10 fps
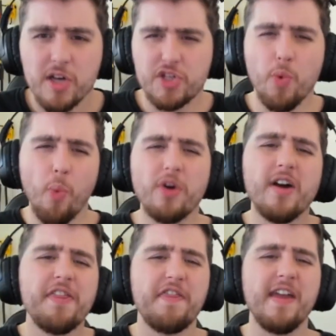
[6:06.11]
So, what
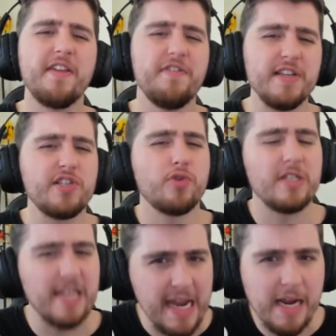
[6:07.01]
I think this
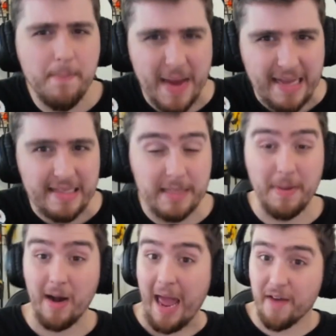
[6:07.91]
critique means
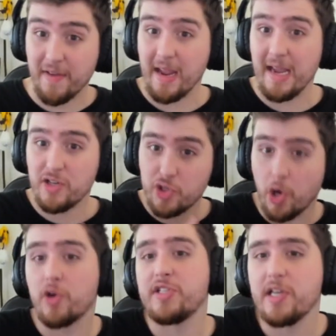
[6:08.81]
about having a
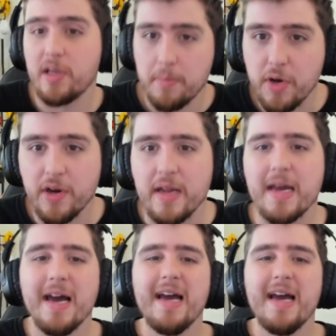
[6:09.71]
toxic community